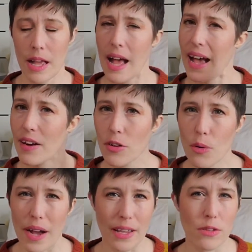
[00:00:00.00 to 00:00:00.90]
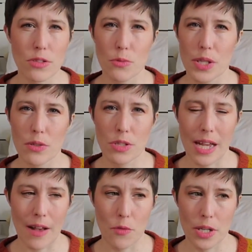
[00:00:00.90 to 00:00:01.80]
I don't know. We used to
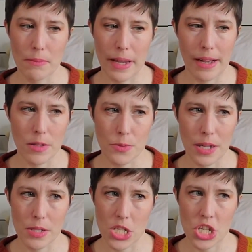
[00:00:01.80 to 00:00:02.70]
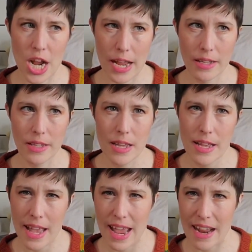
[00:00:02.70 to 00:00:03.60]
have one in my house when I was a child,
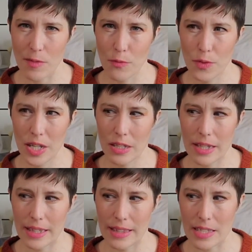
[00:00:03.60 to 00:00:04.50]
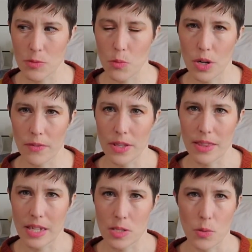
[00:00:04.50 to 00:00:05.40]
and I feel like that's one of the
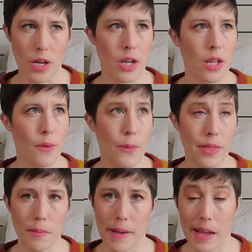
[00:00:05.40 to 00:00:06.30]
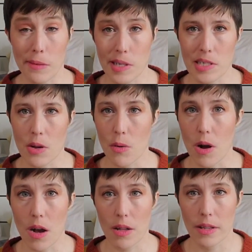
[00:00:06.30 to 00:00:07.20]
things where when the batteries go
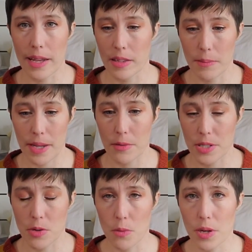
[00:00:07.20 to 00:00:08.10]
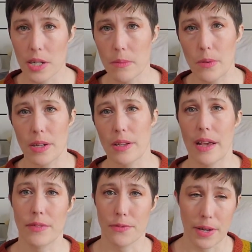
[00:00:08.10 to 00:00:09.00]
off, like the batteries don't work anymore, then you
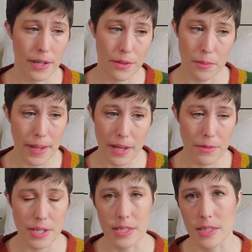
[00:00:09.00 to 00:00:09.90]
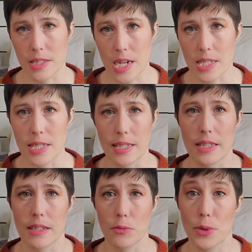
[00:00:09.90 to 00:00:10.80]
have to find other batteries. It sucks. And
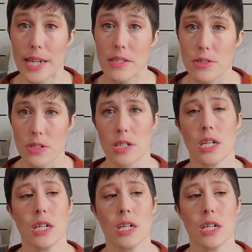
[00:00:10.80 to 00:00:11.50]
then the razor